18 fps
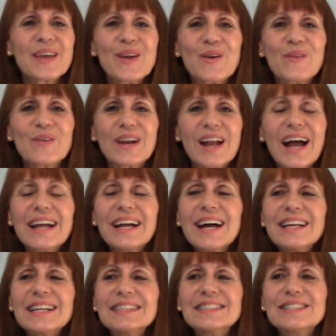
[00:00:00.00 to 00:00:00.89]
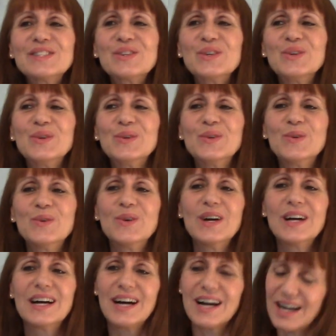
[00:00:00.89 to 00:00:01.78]
when I got into
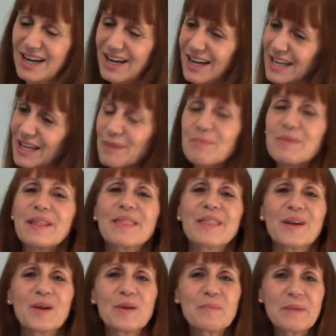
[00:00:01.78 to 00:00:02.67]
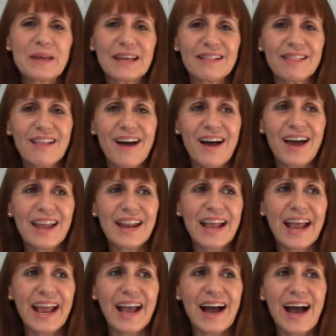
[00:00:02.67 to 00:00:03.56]
hypnotherapy a lot,
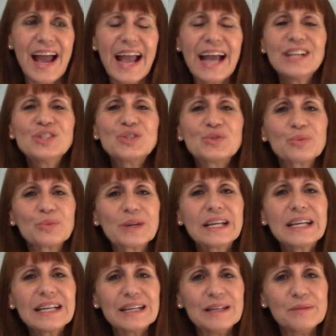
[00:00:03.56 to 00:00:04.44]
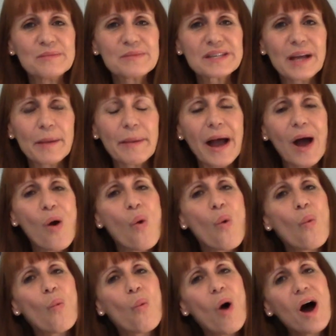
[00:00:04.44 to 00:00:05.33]
I had dreams
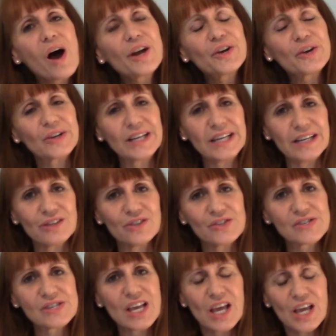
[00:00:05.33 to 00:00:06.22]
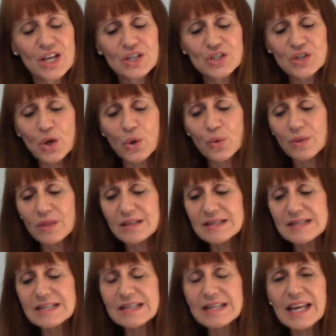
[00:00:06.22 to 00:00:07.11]
about water eels. So the
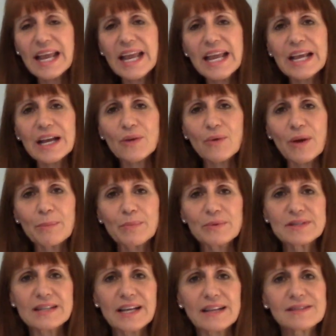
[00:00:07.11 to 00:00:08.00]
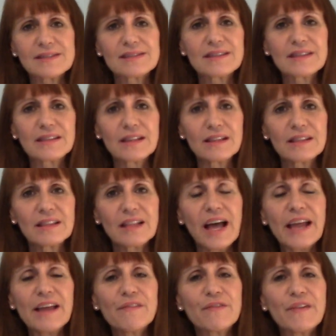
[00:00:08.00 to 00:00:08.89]
snake represents the
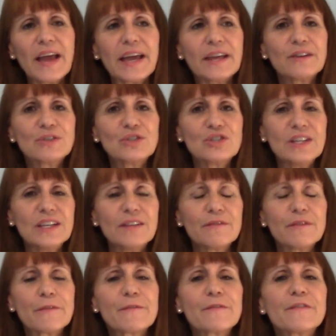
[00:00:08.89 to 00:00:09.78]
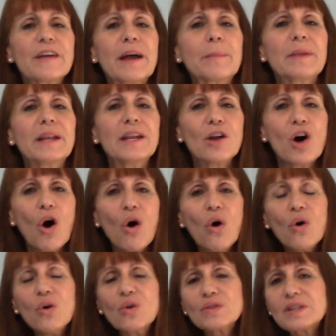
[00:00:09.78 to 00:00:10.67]
life energy, the feminine,
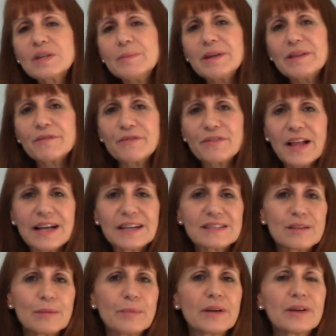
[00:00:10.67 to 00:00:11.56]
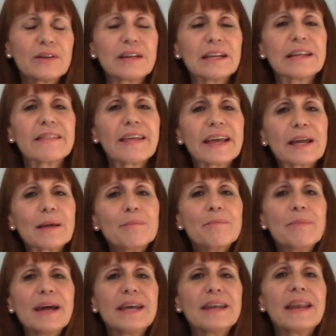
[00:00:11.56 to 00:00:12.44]
ultimate flexibility. They
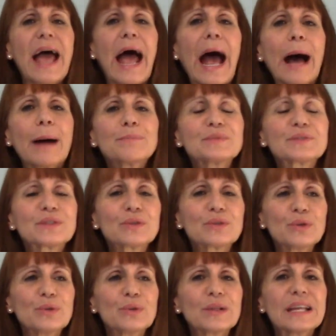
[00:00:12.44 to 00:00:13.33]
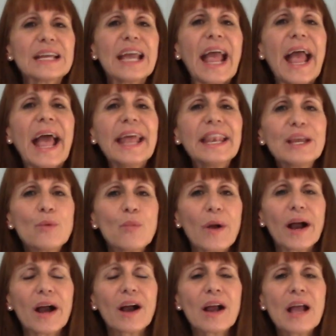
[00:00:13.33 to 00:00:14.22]
can bend absolutely
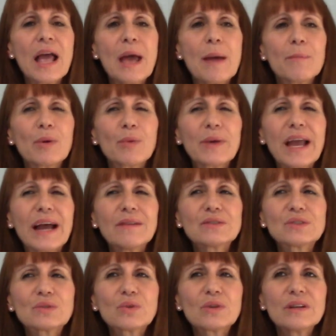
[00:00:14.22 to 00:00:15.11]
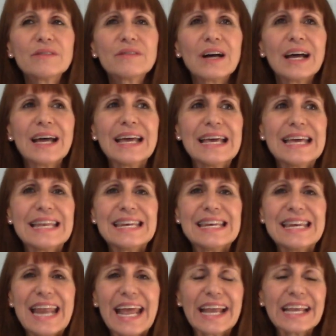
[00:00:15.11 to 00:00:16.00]
anywhere. But we have sort of a
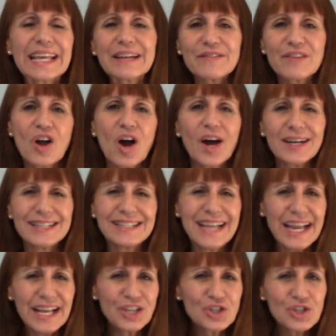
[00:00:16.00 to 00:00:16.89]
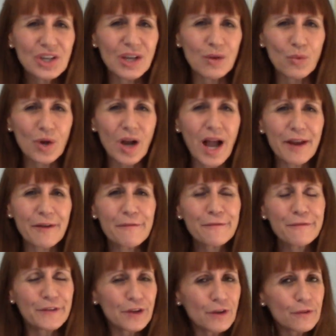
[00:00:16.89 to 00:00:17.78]
negative connotation. We're kind of
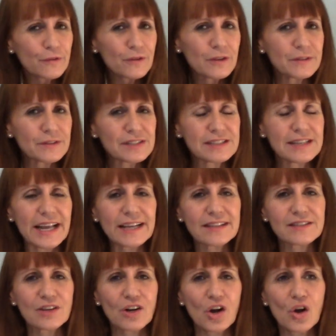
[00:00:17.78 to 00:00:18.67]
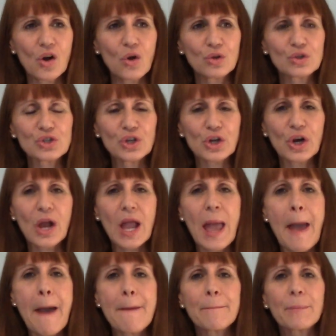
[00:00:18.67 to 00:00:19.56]
fearful of snakes in our culture.
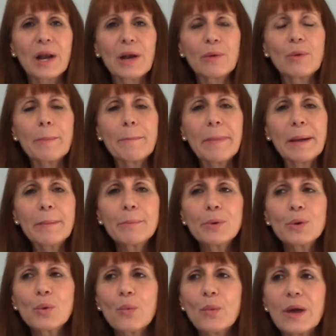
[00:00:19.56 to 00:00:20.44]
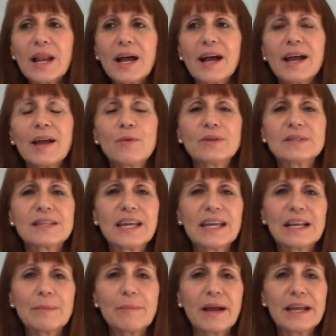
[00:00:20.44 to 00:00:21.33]
But I remember when I was
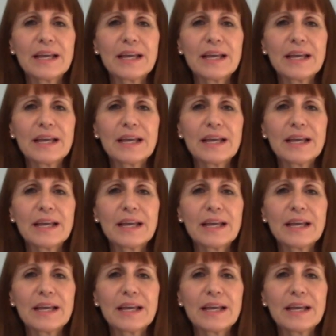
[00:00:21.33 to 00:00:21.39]
getting my